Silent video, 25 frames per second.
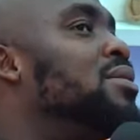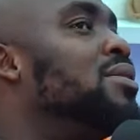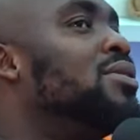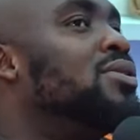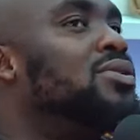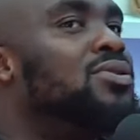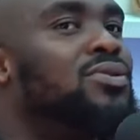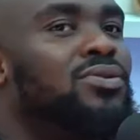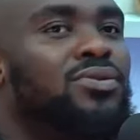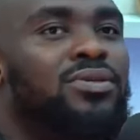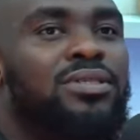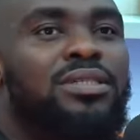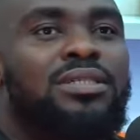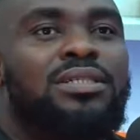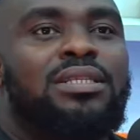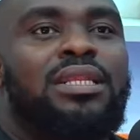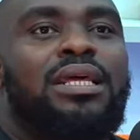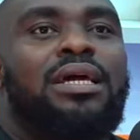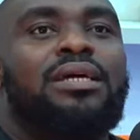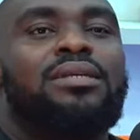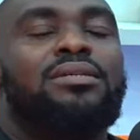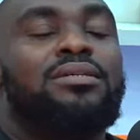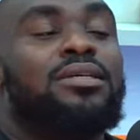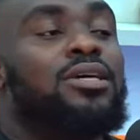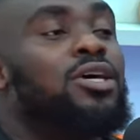Oh, this
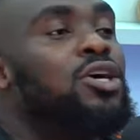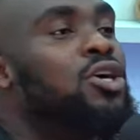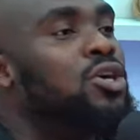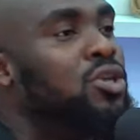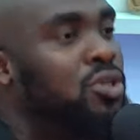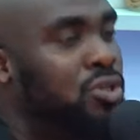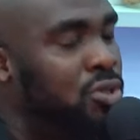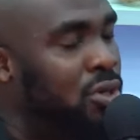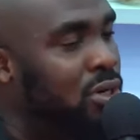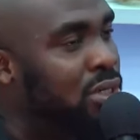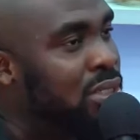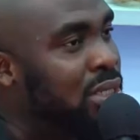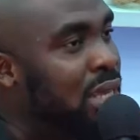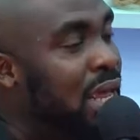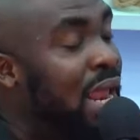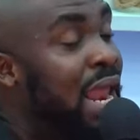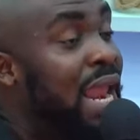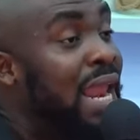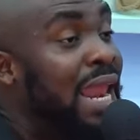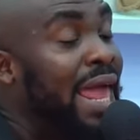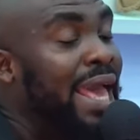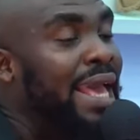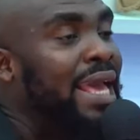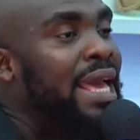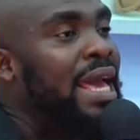line. Do you understand?
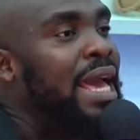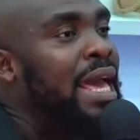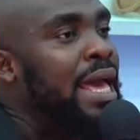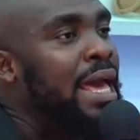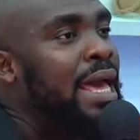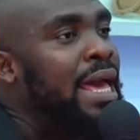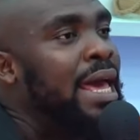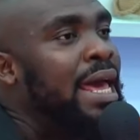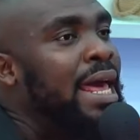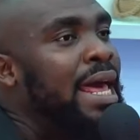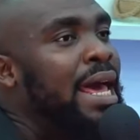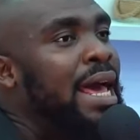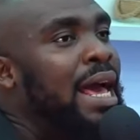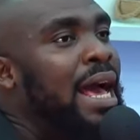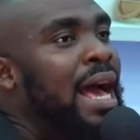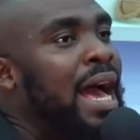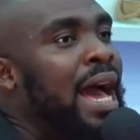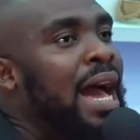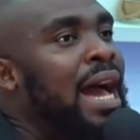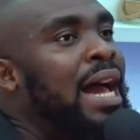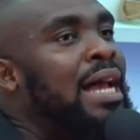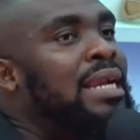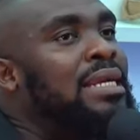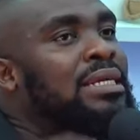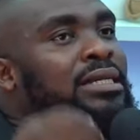Like,
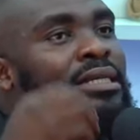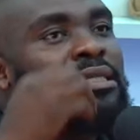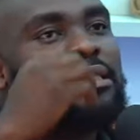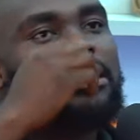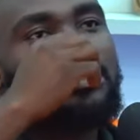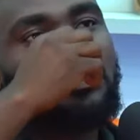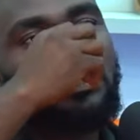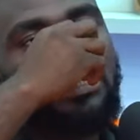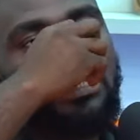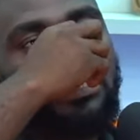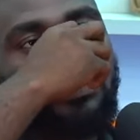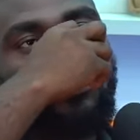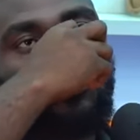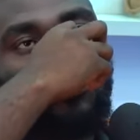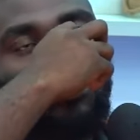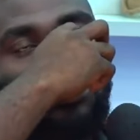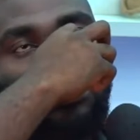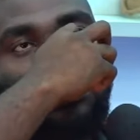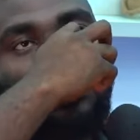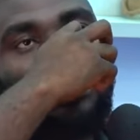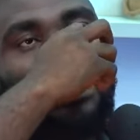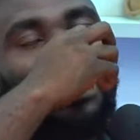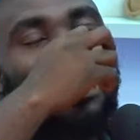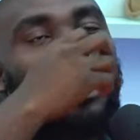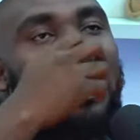and the good
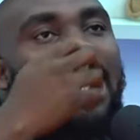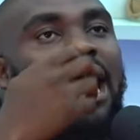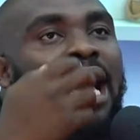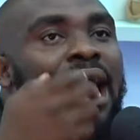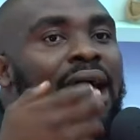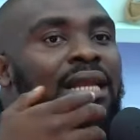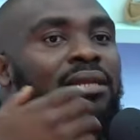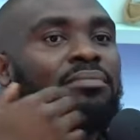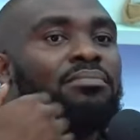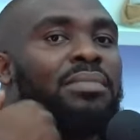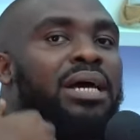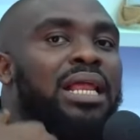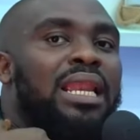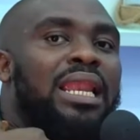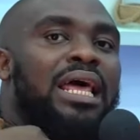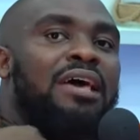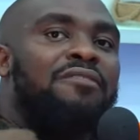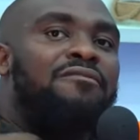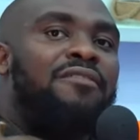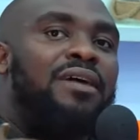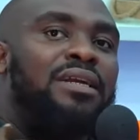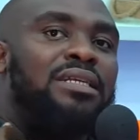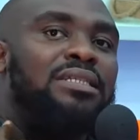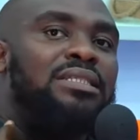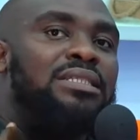thing that I had in my
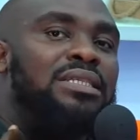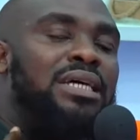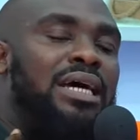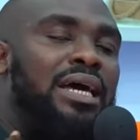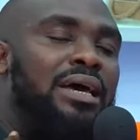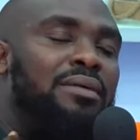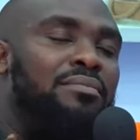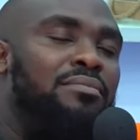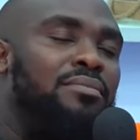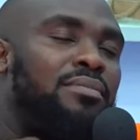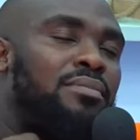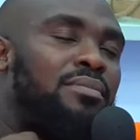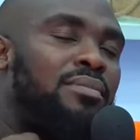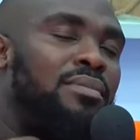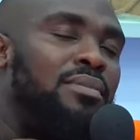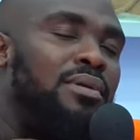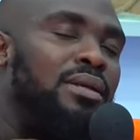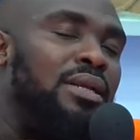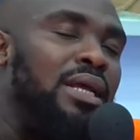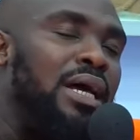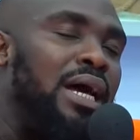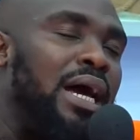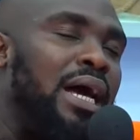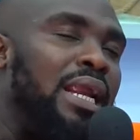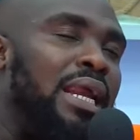life at the time,
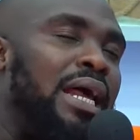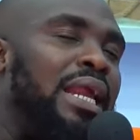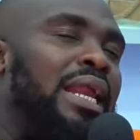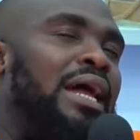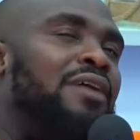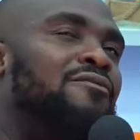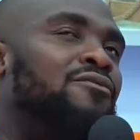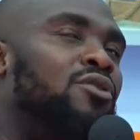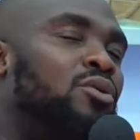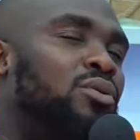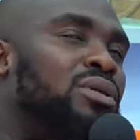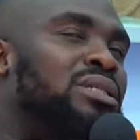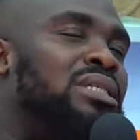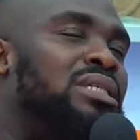that I've always